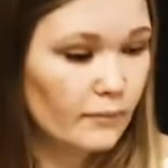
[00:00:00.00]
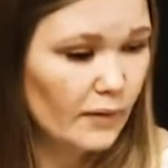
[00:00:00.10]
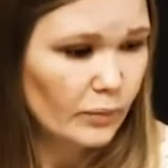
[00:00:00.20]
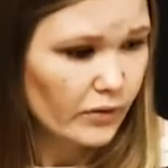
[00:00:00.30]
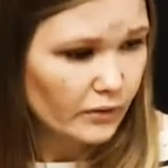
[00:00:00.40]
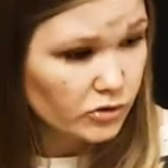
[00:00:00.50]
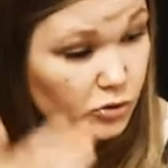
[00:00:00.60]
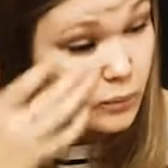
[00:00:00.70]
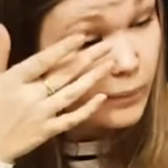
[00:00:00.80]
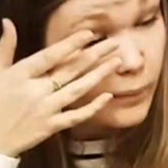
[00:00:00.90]
Maybe they're
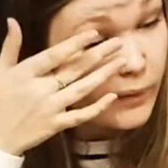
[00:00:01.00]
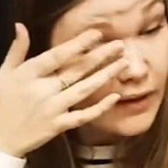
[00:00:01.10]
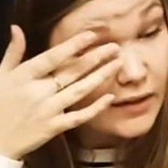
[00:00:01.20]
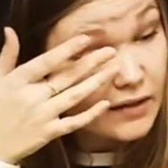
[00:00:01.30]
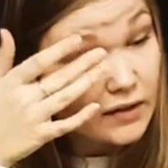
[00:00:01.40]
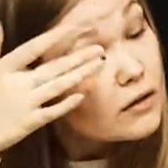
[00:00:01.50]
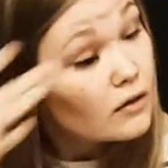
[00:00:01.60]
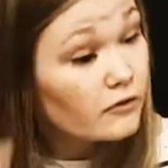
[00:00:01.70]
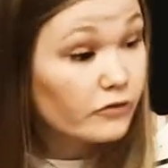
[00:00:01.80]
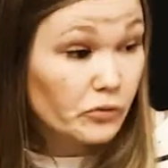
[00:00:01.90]
too big
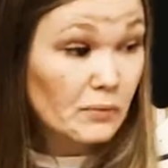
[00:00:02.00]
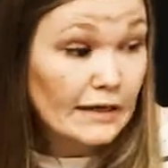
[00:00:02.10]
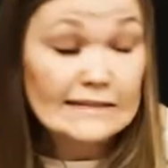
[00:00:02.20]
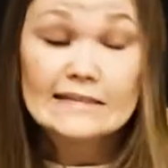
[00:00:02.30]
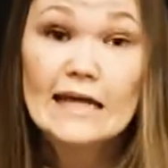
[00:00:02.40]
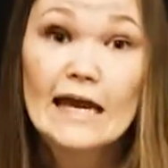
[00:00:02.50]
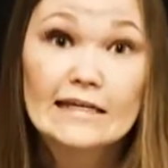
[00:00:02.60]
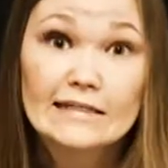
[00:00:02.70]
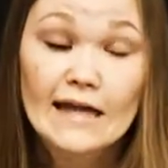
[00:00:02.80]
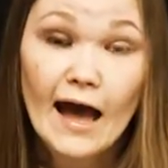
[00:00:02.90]
for my
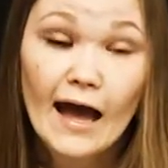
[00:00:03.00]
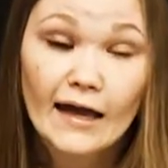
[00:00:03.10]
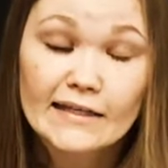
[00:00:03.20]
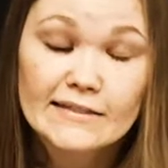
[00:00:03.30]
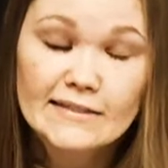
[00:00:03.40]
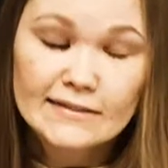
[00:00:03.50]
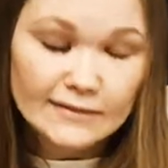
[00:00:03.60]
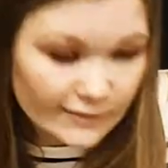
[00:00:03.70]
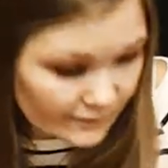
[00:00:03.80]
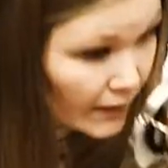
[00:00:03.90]
tiny eyes.
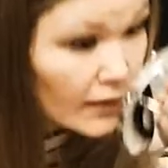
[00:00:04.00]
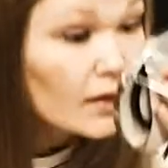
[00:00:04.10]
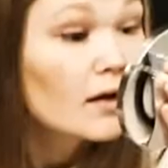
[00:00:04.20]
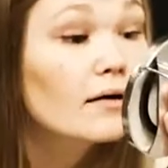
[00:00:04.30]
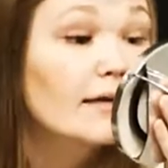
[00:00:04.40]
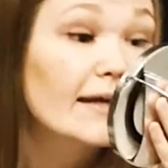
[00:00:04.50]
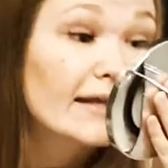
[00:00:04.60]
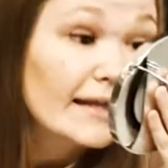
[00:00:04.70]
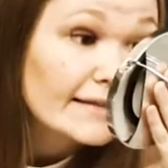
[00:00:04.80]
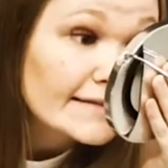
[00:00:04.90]
Okay,
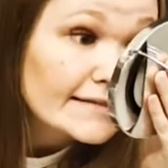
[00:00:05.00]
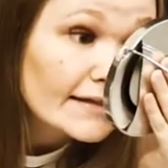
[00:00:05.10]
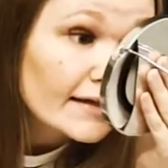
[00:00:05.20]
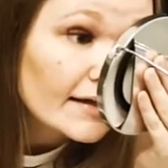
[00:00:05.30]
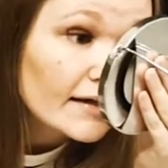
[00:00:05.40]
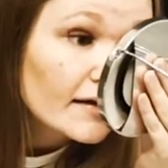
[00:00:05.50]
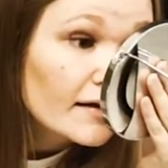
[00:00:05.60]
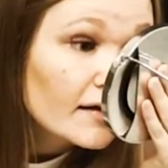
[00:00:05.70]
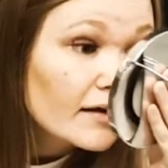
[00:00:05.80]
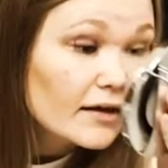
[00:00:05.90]
let's say
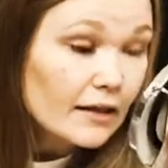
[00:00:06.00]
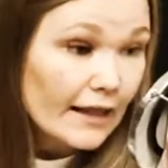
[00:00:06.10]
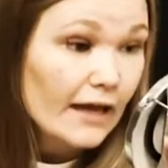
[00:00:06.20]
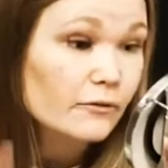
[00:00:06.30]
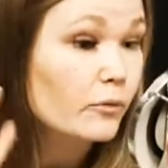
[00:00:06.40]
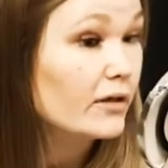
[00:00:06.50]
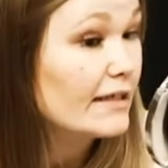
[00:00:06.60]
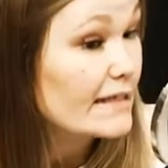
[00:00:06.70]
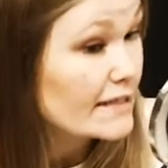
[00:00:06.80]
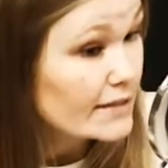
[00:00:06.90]
that one
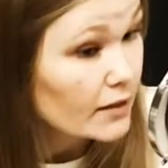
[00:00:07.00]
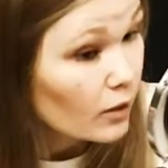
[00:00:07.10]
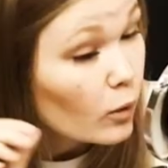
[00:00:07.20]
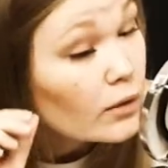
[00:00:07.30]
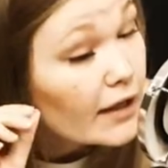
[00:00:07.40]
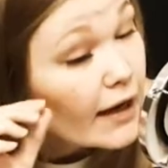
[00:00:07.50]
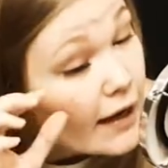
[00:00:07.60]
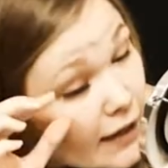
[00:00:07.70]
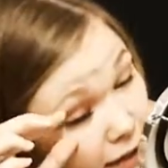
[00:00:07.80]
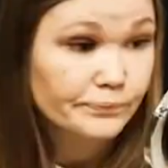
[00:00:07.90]
is
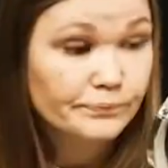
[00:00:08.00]
okay.